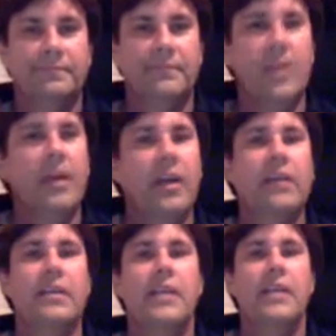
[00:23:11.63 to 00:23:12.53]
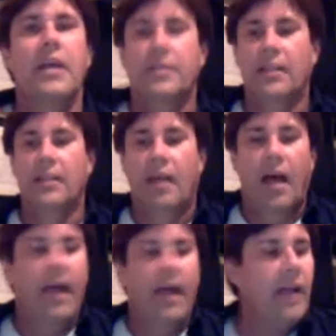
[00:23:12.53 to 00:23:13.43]
Are y'all hearing it? See,
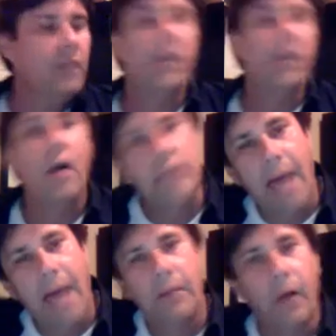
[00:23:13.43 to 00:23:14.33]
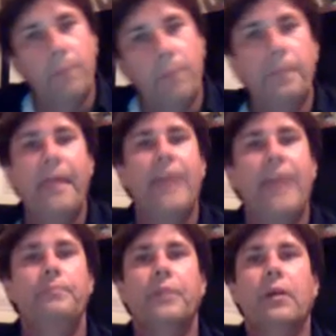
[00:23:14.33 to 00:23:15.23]
I, I learned a long time ago
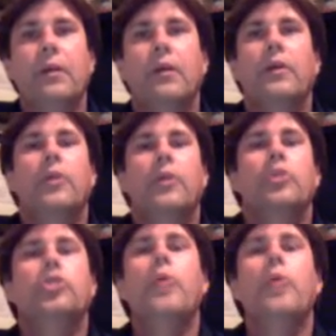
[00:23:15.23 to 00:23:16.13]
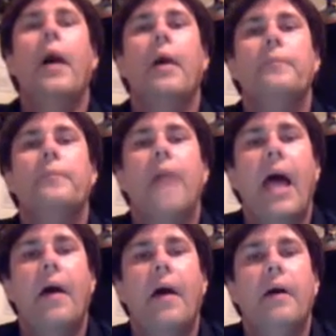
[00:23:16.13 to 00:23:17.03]
that to
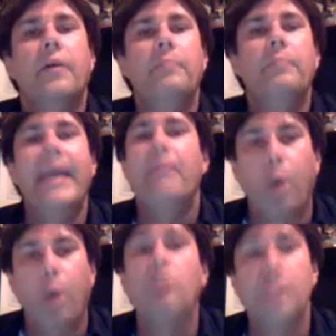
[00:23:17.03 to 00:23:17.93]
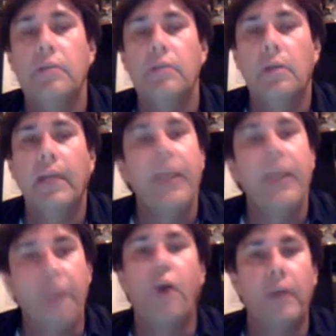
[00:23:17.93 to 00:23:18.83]
be a person in
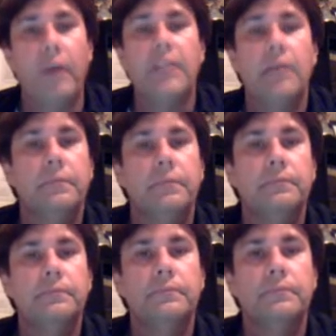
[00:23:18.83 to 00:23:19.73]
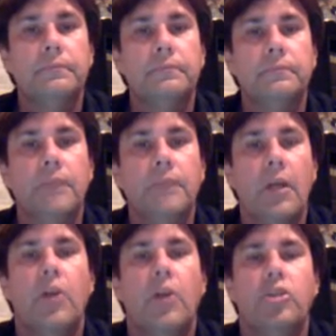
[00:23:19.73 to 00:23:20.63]
authority,
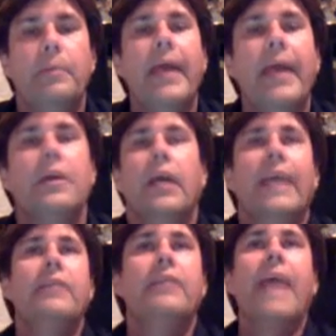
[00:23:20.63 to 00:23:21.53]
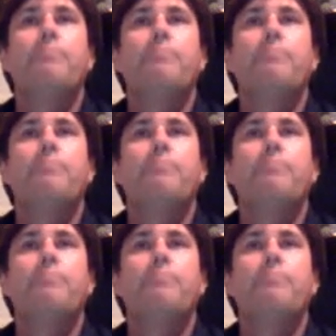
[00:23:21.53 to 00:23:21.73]
to be a, even a